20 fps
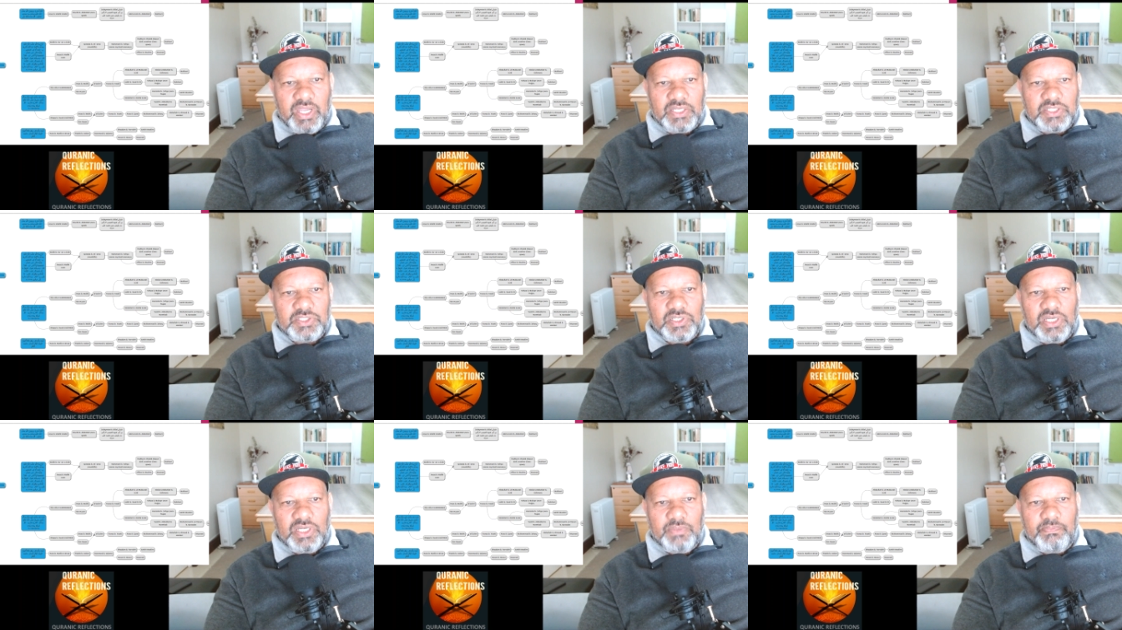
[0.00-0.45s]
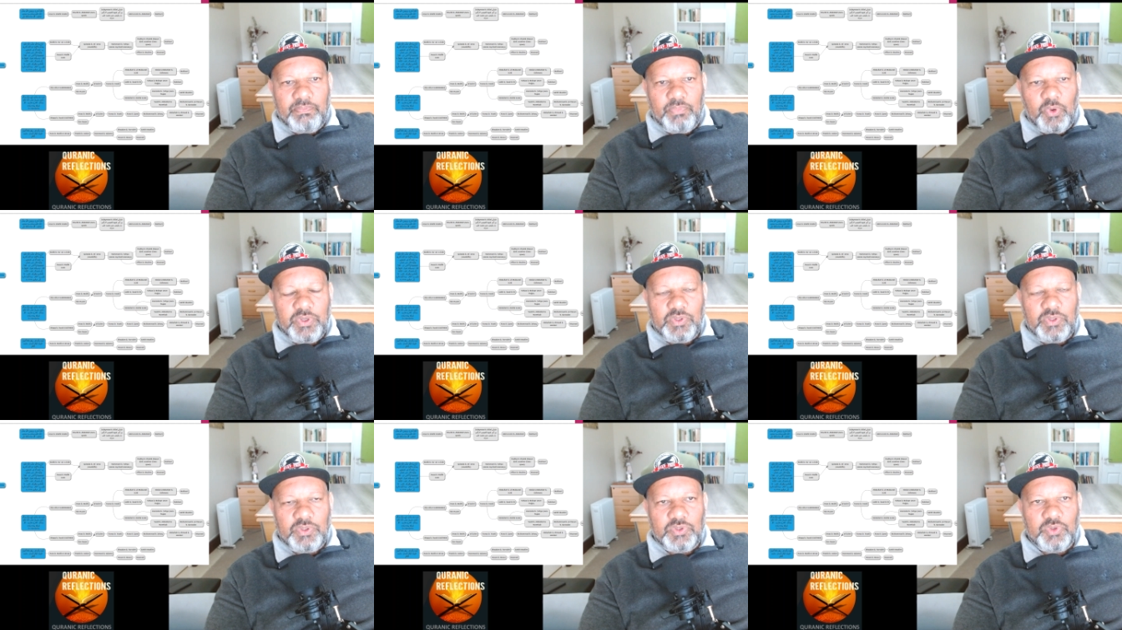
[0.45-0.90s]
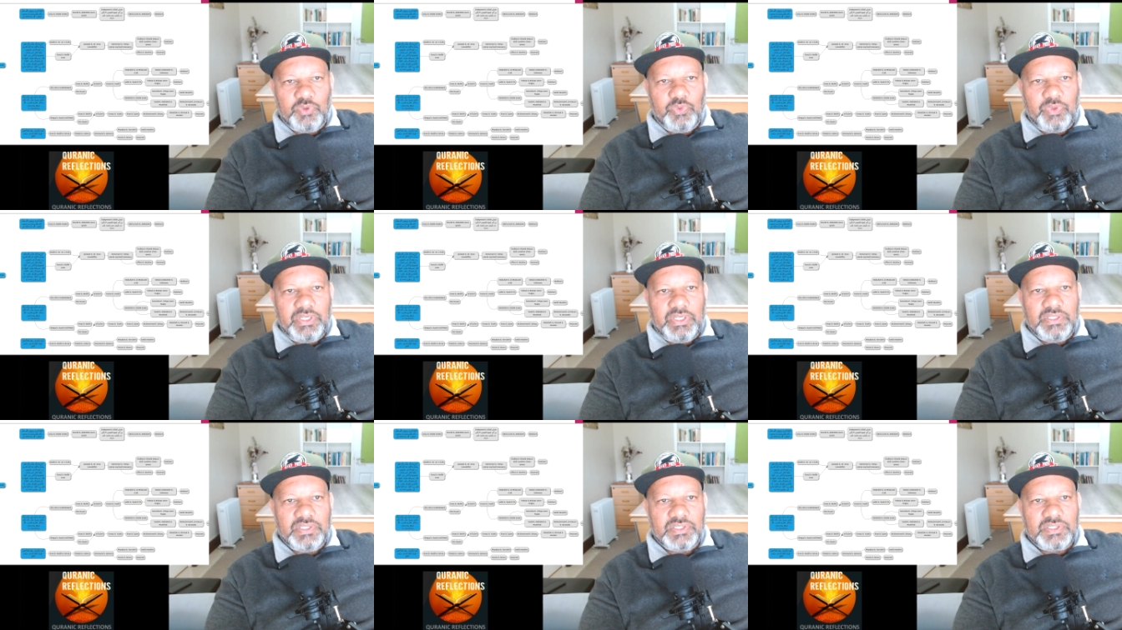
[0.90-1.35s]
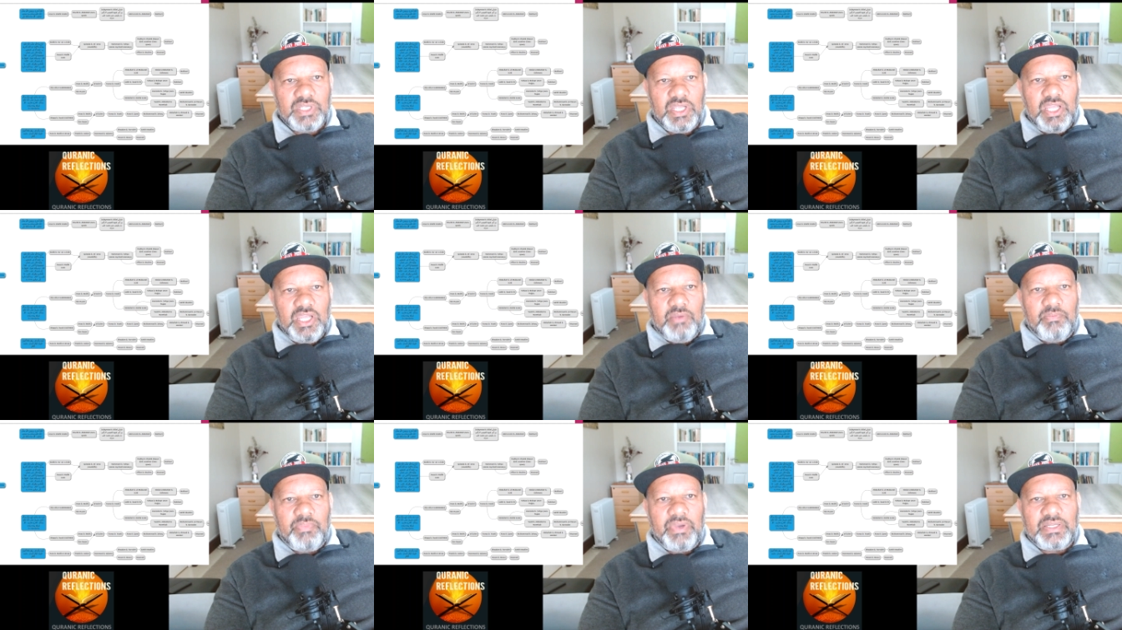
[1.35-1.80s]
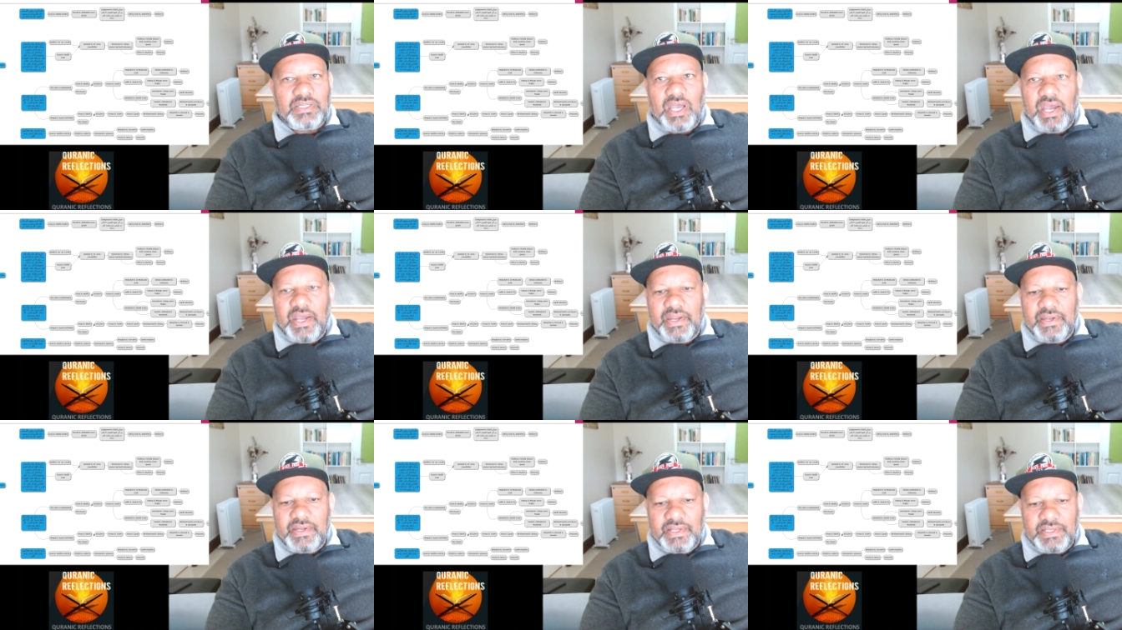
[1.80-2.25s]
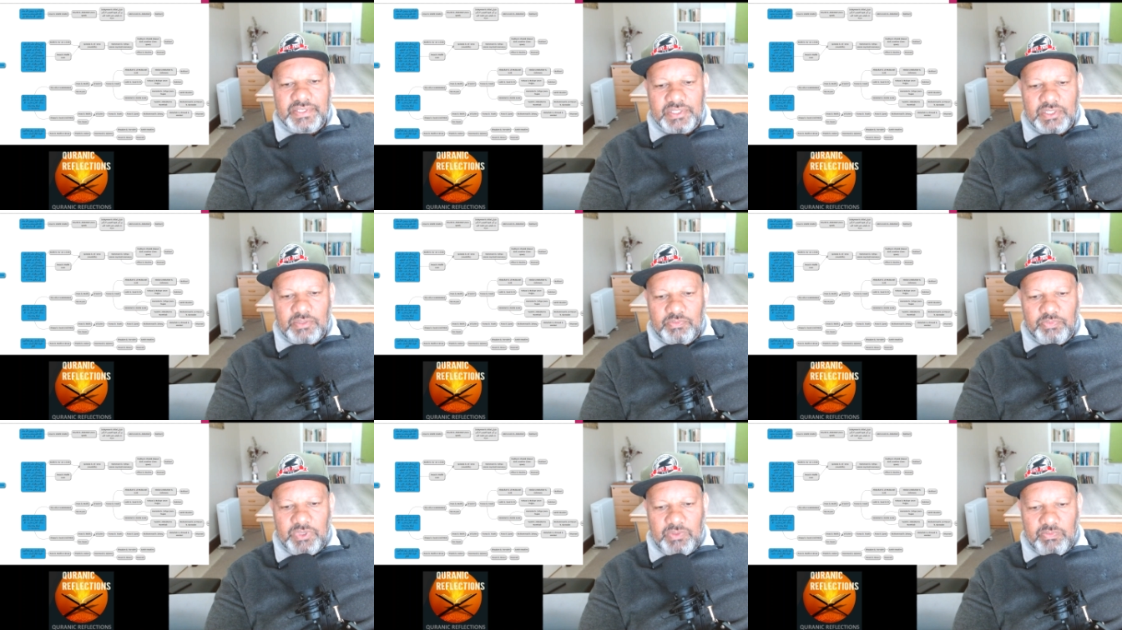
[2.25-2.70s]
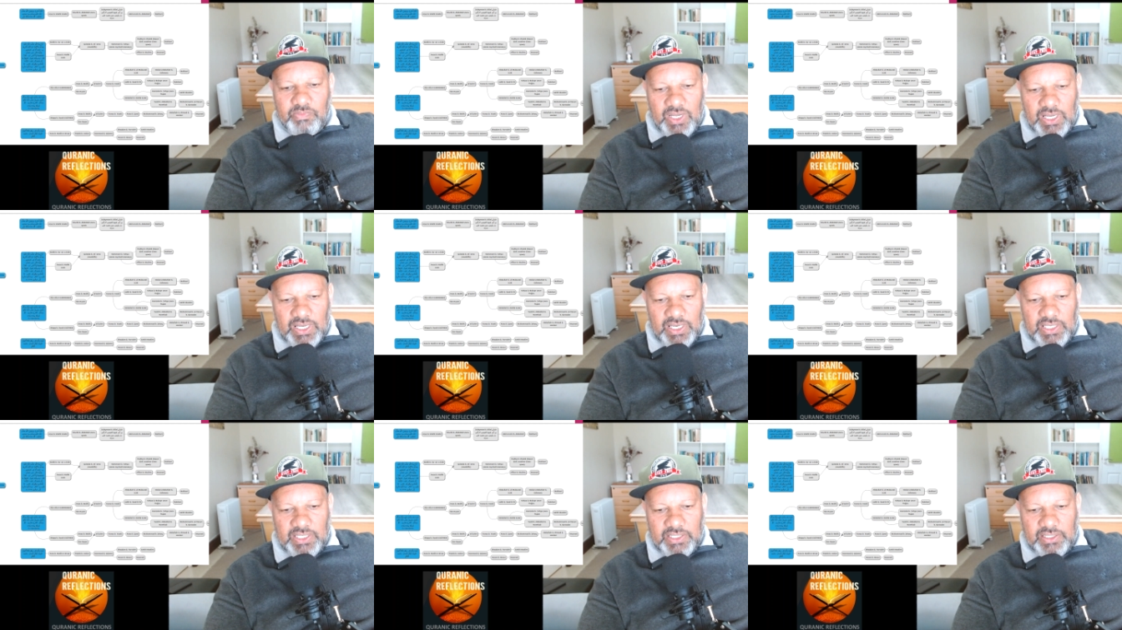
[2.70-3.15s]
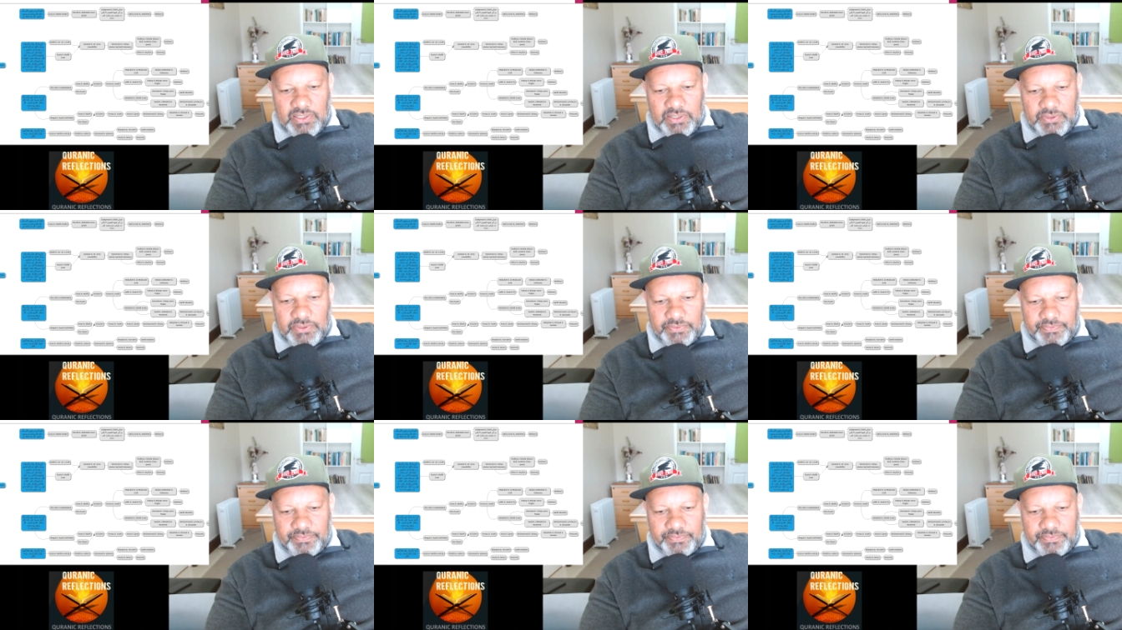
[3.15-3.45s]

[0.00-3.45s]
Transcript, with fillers: actually point to weakness. But Anas bin Malik,